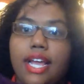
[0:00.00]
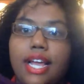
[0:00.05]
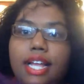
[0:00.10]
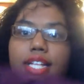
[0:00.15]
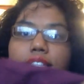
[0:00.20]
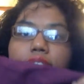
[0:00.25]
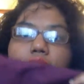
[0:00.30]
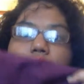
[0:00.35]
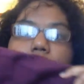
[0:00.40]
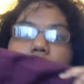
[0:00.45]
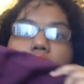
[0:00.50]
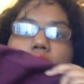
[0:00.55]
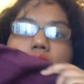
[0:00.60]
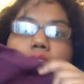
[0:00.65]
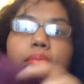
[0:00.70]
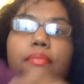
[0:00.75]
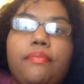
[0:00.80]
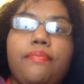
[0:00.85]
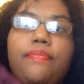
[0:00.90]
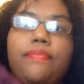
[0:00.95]
has the
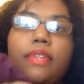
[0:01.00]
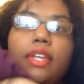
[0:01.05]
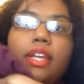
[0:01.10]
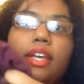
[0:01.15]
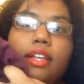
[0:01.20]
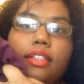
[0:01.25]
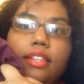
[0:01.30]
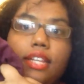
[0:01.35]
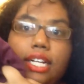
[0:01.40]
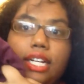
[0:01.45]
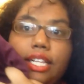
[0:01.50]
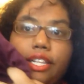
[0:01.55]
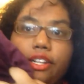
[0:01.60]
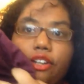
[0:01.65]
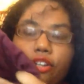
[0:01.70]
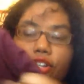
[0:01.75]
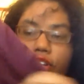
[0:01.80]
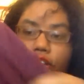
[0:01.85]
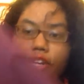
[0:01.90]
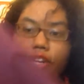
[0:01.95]
um the
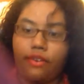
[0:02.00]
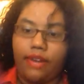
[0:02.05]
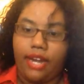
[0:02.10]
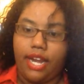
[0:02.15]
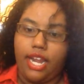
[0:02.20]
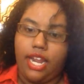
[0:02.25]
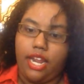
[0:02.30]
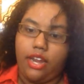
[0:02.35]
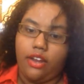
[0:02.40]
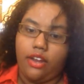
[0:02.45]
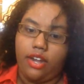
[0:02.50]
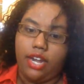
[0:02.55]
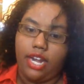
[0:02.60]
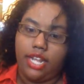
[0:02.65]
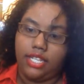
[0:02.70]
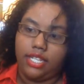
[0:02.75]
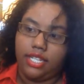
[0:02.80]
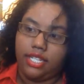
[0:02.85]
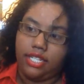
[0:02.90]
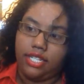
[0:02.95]
glitter dog right here, and
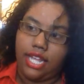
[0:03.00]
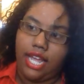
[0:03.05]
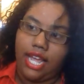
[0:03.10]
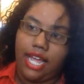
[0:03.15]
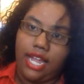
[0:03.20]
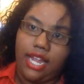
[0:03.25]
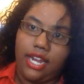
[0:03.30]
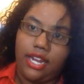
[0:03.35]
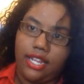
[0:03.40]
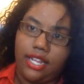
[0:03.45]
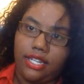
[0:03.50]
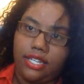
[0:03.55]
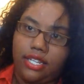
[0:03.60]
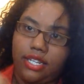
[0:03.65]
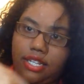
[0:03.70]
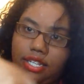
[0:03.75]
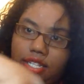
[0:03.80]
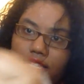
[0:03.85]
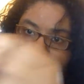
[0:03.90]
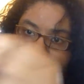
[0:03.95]
as the side it's
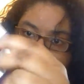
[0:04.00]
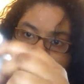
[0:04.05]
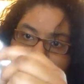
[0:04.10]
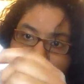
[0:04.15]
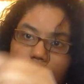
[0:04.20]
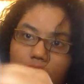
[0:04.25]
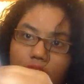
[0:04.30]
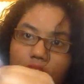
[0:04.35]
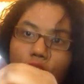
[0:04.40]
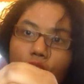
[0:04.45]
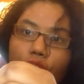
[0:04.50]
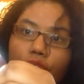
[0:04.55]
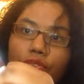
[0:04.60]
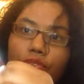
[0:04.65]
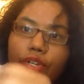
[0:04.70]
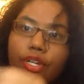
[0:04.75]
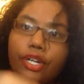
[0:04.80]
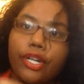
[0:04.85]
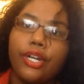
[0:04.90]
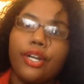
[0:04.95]
just the
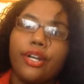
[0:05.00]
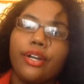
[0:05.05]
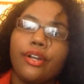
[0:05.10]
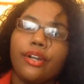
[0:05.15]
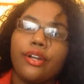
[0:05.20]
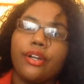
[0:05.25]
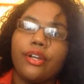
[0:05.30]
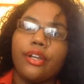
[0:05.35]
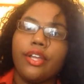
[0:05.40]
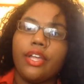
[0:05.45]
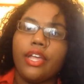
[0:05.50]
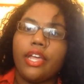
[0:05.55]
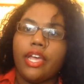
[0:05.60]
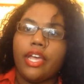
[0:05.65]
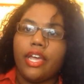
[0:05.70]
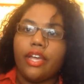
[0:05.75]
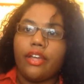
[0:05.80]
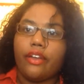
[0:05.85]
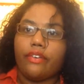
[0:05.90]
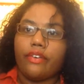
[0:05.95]
silver,
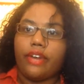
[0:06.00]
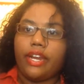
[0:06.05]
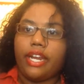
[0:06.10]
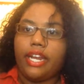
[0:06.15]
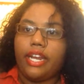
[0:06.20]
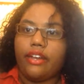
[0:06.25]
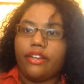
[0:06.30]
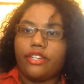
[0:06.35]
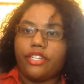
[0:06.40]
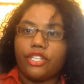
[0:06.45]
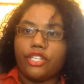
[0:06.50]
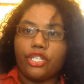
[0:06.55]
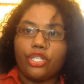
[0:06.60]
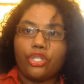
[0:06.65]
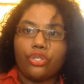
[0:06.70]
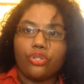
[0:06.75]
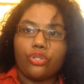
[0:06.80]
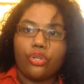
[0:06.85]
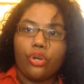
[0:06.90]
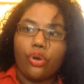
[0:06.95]
and right here it's
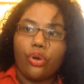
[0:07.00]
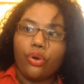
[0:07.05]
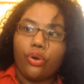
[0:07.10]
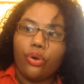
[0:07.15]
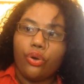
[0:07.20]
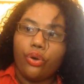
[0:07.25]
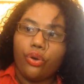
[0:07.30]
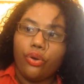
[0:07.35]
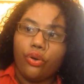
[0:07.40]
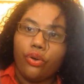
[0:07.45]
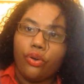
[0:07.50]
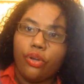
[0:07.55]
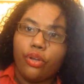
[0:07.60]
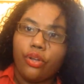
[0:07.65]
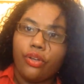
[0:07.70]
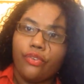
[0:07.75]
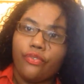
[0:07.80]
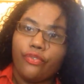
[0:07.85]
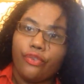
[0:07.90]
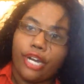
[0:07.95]
just so
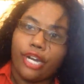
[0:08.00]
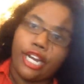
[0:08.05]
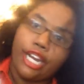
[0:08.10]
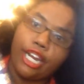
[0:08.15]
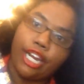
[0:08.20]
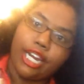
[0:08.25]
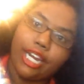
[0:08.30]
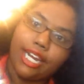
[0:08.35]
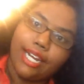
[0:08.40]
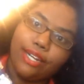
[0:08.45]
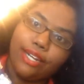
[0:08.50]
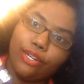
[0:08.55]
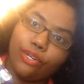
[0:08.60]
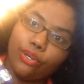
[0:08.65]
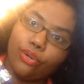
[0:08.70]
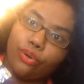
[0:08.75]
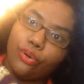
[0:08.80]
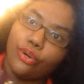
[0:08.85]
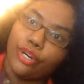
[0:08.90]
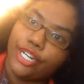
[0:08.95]

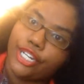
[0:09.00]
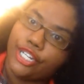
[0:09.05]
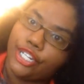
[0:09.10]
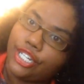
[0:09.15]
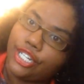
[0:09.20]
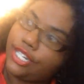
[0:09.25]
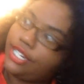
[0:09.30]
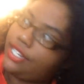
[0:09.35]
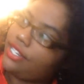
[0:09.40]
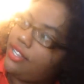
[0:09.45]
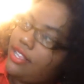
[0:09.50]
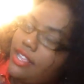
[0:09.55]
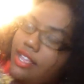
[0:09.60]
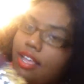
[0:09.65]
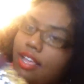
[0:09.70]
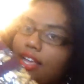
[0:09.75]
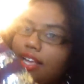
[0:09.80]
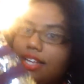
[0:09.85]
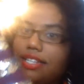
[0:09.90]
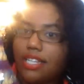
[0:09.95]
freaking gorgeous.
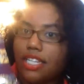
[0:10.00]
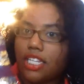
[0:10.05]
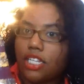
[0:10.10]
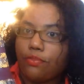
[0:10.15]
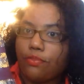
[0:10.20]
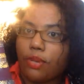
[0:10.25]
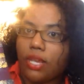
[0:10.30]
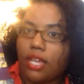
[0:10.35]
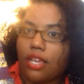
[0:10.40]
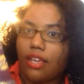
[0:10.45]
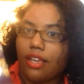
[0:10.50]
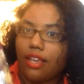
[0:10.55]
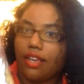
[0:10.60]
It says pink,